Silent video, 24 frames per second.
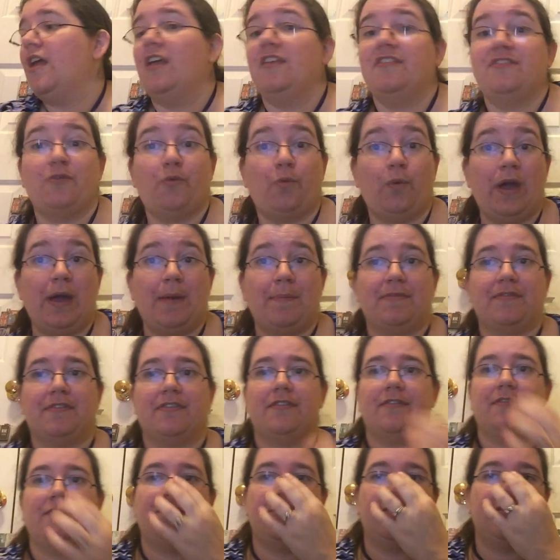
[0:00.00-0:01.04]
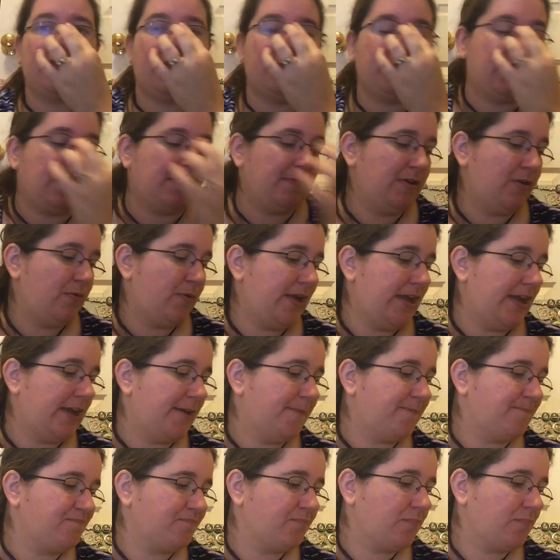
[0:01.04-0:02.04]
So whips this upcoming week.